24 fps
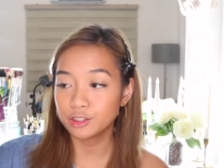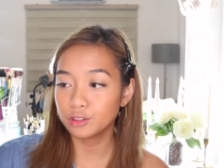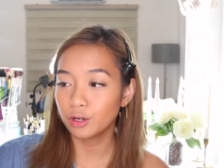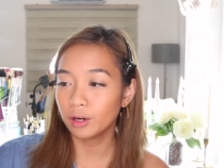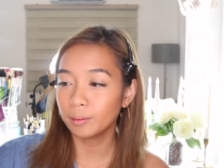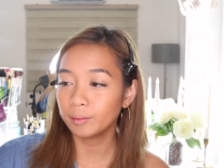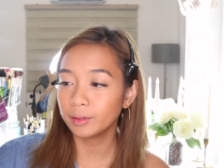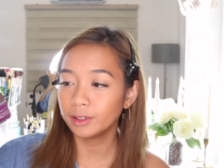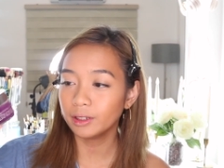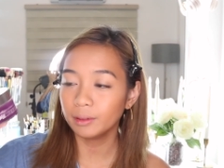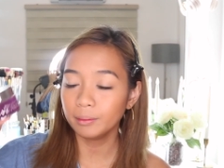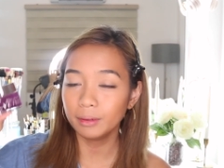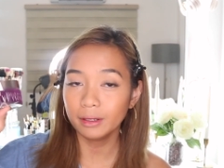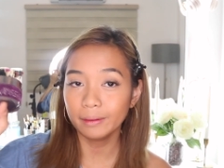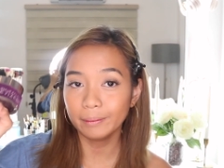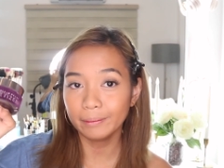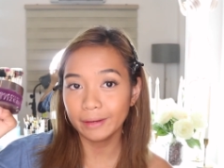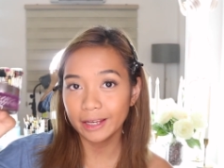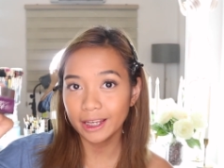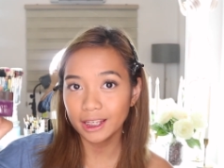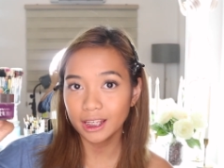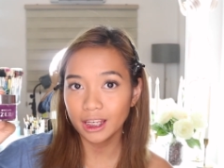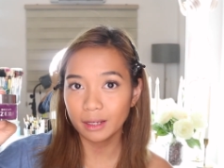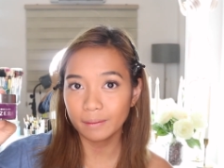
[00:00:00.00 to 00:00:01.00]
So I'm gonna be
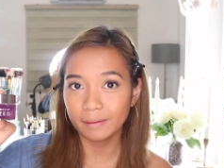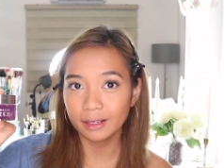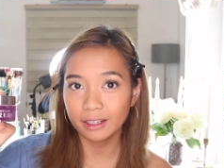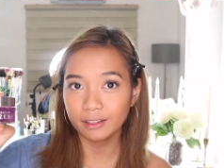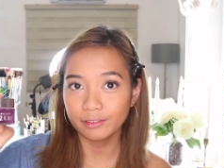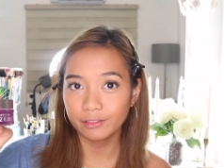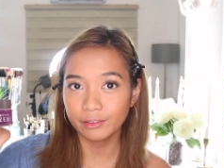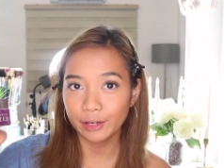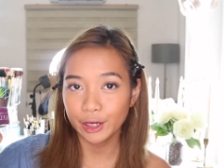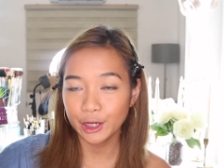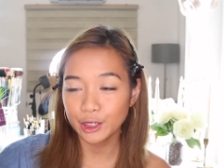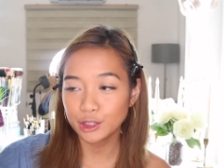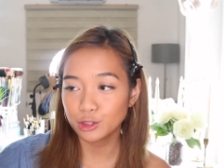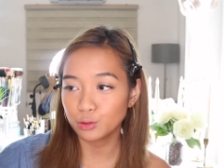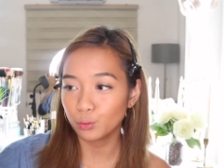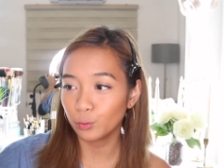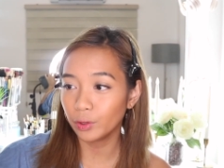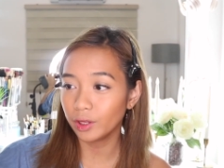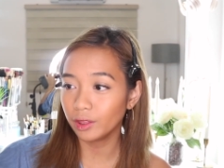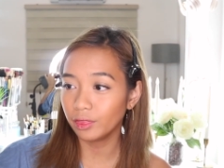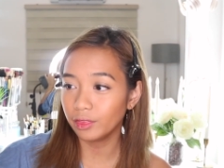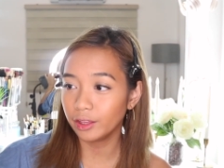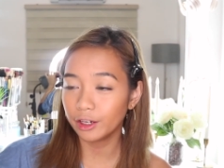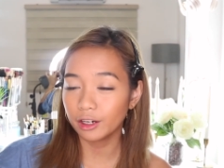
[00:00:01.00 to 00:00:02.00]
baking my face
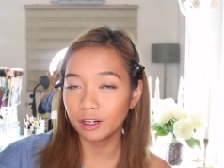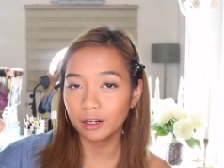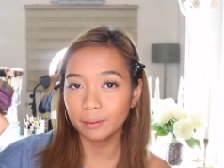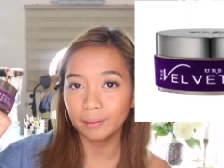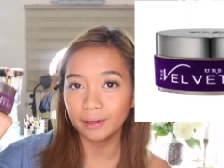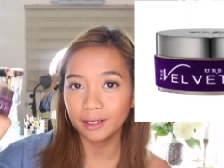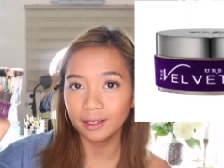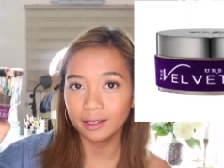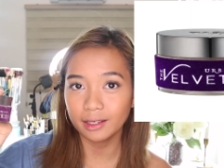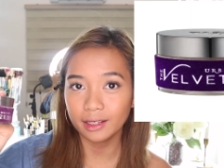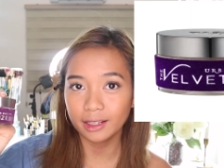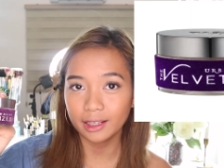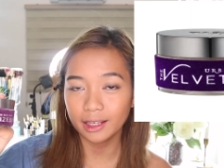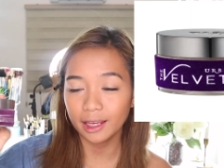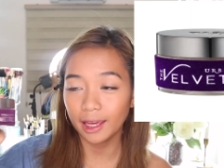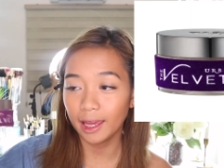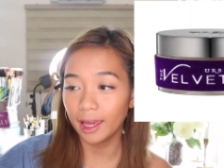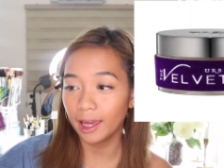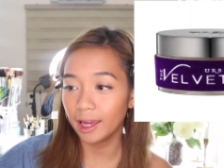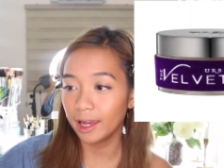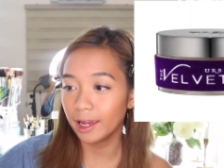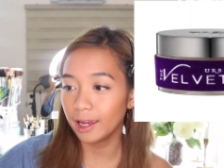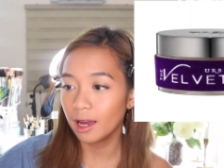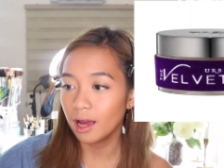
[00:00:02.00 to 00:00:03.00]
with the Urban
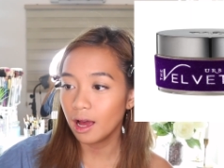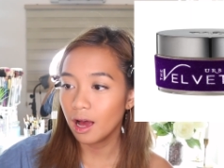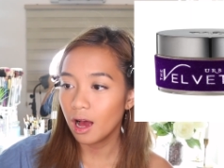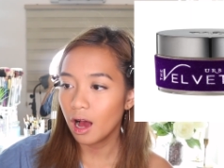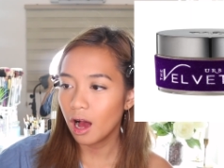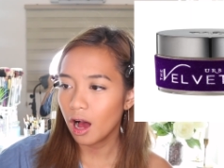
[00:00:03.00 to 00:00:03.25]
Decay